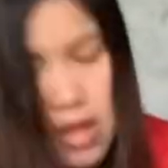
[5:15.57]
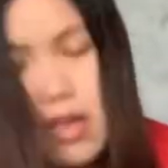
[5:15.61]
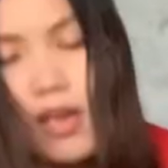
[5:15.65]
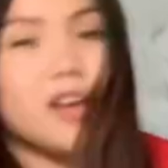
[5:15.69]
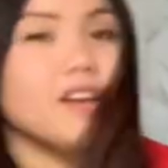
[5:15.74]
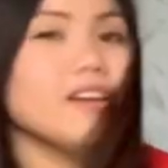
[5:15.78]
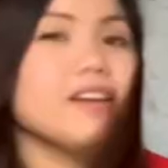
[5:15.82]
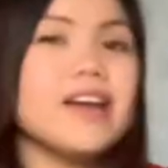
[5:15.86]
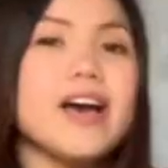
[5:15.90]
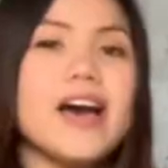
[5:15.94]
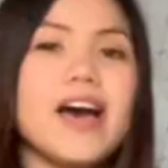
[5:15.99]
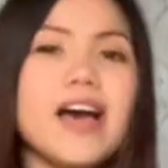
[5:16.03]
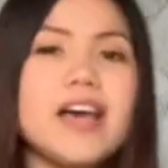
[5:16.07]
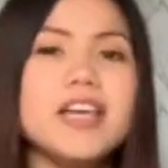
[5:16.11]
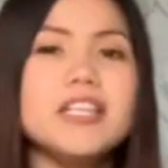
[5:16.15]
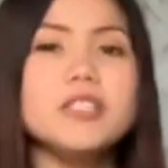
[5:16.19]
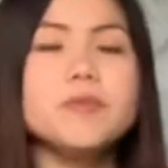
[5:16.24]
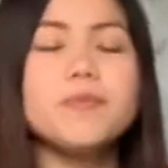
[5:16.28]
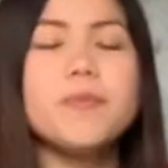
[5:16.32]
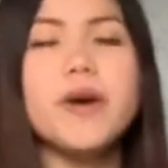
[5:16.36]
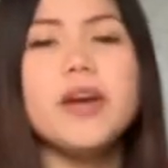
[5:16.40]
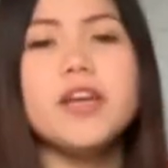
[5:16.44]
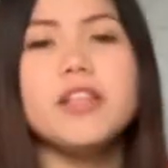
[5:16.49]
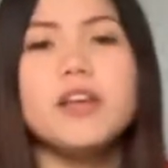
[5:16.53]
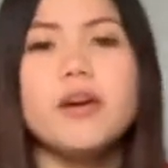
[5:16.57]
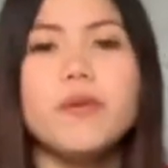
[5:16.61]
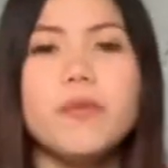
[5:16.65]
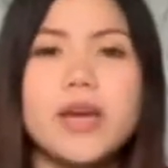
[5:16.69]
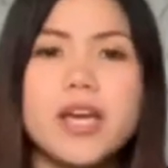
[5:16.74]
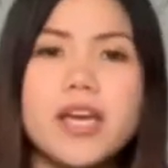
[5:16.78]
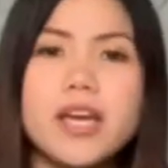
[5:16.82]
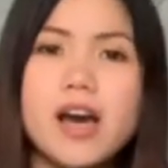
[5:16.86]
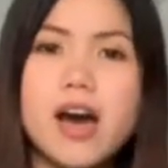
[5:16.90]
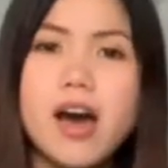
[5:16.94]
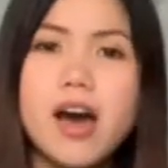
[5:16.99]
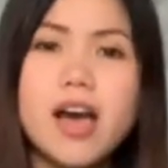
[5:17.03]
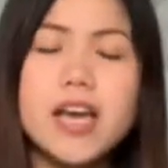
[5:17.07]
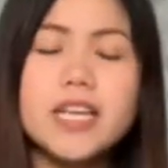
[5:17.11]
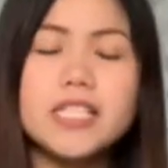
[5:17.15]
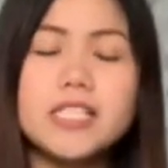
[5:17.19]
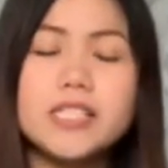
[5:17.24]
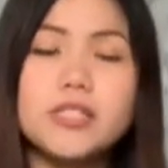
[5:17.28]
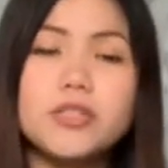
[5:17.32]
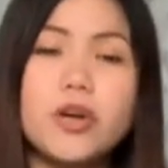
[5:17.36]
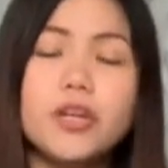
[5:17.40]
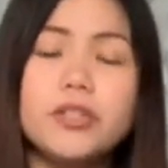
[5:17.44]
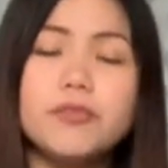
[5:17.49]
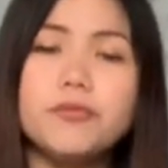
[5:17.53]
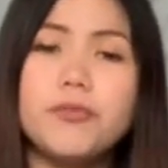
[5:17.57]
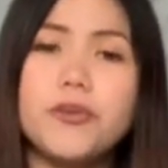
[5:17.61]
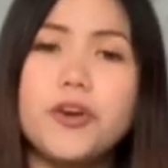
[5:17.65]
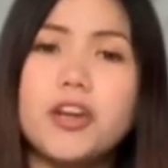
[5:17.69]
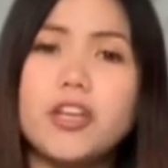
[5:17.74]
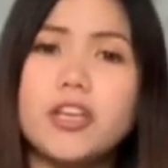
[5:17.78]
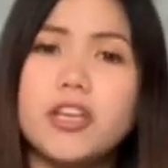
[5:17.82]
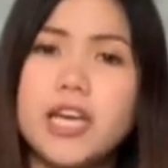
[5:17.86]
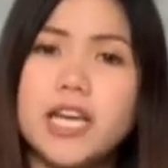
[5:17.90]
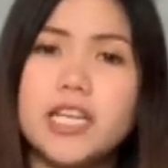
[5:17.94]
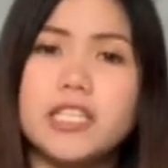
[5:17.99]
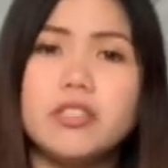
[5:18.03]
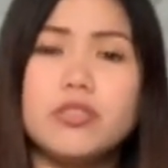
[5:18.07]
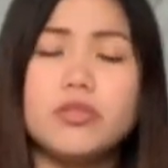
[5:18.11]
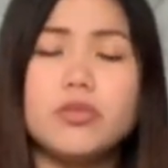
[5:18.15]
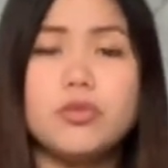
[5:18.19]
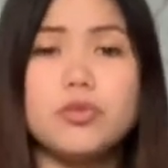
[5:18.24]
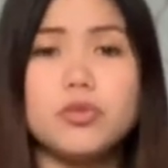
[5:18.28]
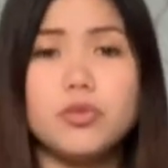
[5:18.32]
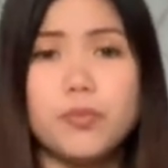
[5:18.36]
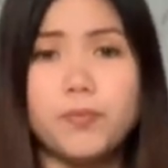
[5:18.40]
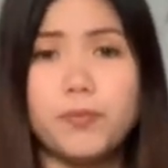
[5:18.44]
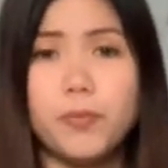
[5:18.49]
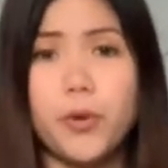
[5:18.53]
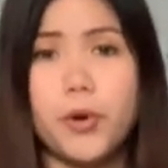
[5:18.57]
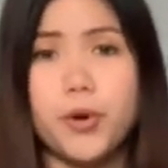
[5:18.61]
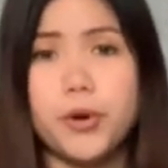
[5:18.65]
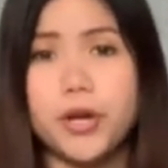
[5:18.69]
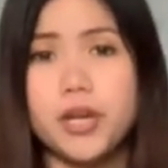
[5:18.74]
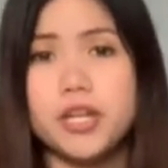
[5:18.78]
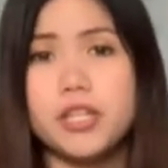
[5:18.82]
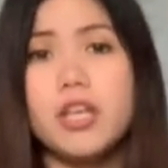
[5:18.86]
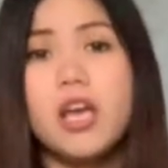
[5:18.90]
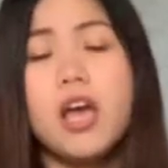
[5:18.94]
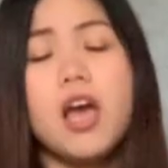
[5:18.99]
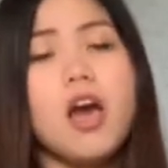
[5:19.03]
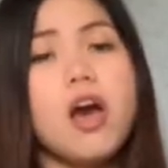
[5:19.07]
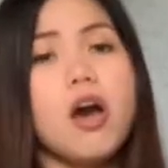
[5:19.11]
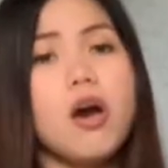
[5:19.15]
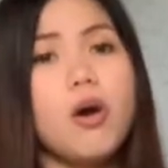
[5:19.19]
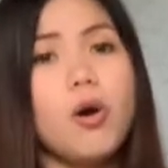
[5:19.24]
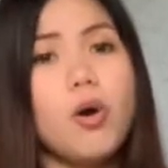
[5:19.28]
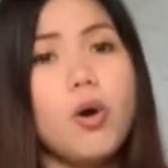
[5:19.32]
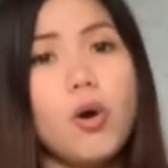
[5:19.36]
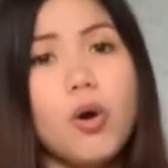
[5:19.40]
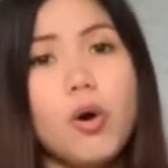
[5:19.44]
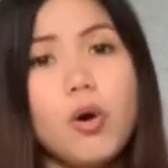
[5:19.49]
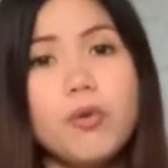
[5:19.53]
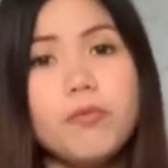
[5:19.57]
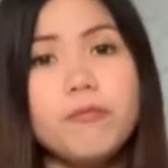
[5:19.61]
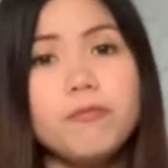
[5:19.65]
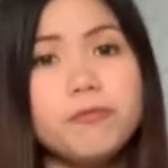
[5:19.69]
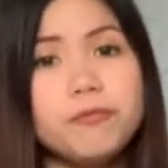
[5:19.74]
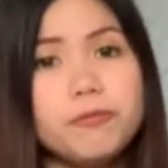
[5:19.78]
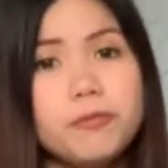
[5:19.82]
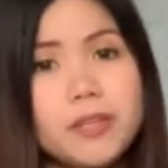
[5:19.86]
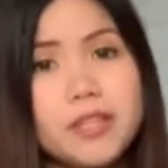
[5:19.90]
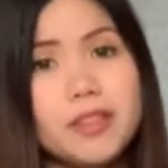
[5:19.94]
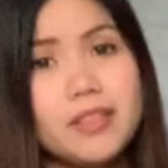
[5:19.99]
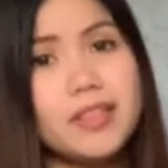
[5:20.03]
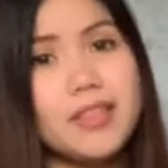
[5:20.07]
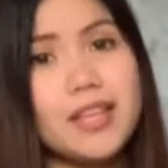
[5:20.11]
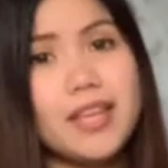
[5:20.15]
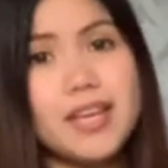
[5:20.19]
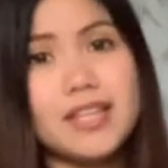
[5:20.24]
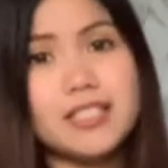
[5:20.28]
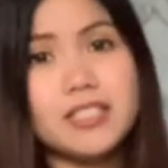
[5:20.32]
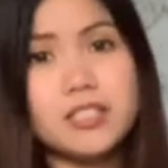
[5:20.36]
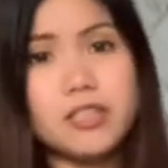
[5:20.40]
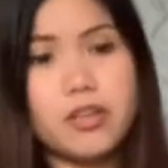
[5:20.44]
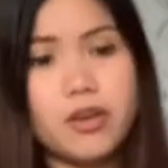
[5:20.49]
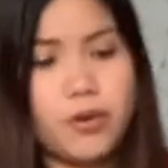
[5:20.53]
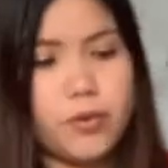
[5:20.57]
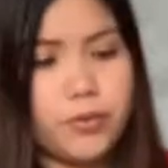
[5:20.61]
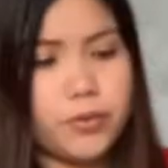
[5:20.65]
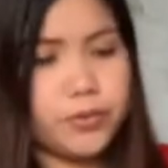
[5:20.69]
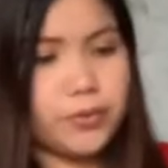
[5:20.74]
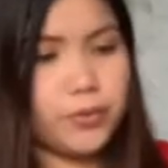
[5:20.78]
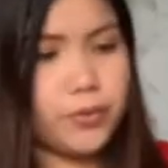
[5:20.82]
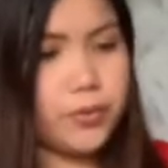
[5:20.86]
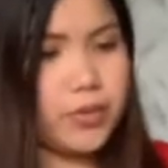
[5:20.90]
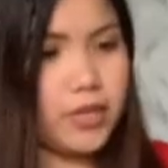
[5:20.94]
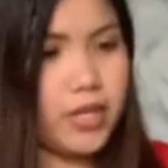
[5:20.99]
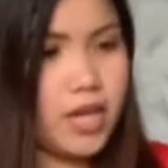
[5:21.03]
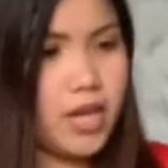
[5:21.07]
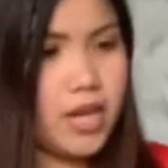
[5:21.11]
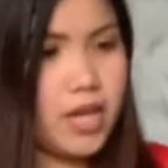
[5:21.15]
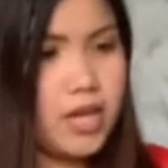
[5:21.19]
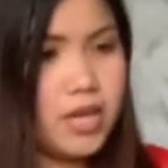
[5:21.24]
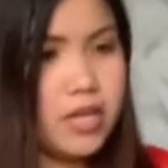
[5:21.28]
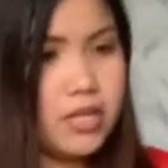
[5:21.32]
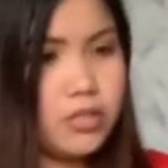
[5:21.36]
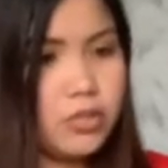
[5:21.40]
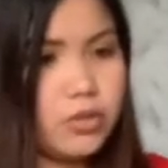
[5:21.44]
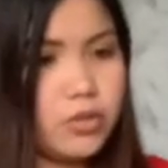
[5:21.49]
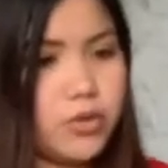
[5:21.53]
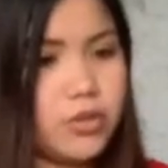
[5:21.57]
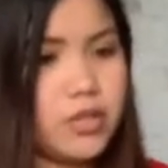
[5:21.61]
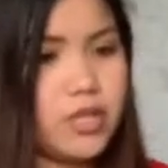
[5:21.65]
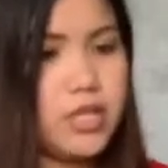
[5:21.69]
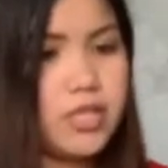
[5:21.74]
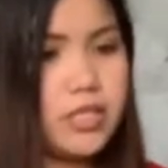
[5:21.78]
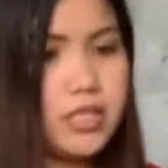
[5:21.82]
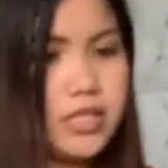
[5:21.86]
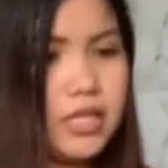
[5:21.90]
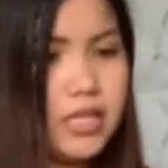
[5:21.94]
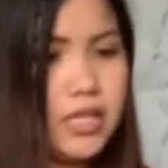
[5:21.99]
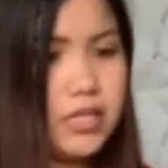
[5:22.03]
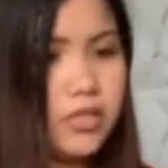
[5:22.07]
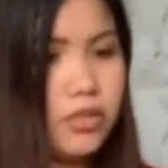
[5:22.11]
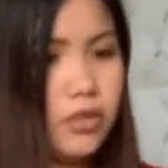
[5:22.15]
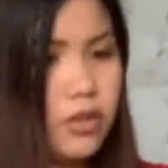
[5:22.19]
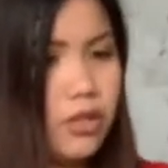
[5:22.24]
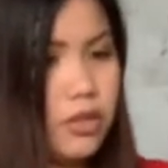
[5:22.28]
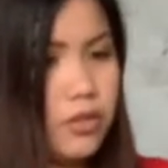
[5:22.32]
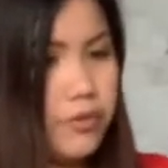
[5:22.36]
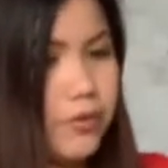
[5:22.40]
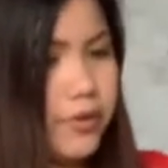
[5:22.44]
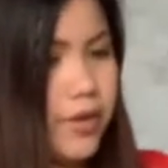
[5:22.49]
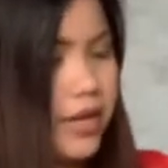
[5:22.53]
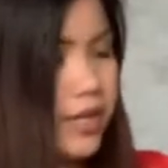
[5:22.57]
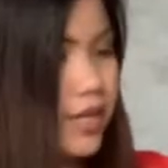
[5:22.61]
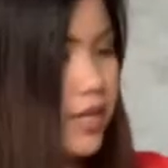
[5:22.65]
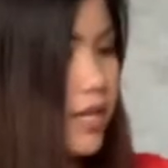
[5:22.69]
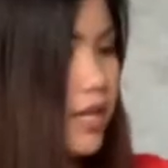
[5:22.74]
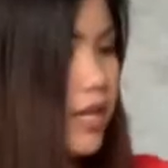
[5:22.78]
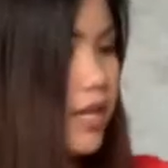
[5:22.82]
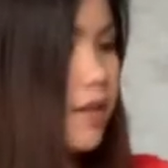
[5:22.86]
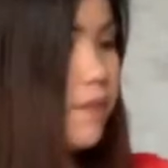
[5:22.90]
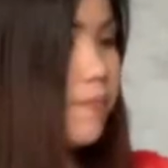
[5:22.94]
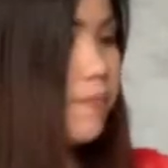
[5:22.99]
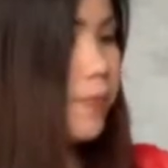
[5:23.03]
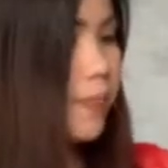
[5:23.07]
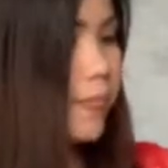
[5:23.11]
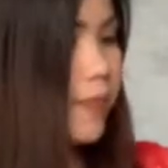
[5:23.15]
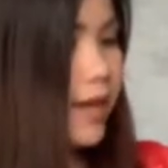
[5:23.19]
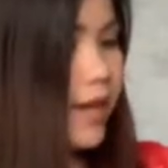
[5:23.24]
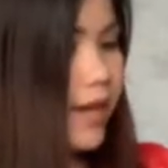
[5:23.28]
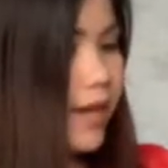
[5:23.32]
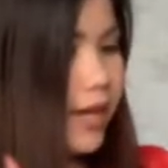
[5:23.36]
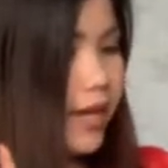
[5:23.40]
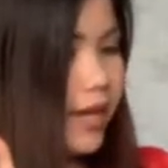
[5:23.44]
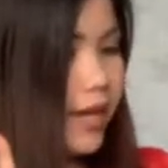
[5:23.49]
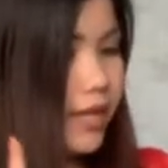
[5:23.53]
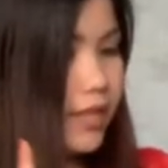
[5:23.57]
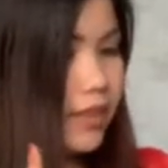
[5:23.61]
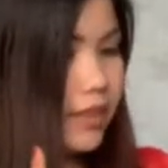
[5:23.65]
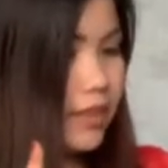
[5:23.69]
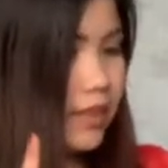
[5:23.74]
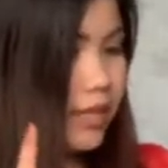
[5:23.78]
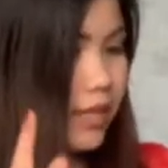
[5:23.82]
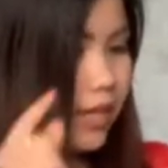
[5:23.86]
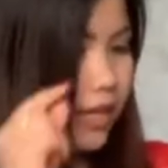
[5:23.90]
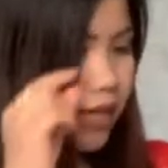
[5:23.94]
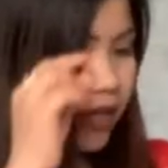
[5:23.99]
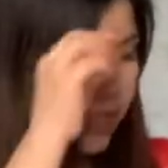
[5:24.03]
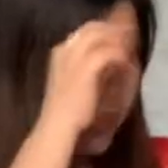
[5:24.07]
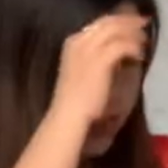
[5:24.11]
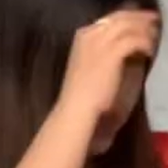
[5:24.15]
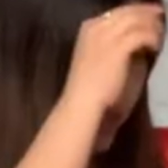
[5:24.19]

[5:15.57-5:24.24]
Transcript: guys. By the way, guys, don't forget to support Home Fitness Code. Okay, so this is already, and then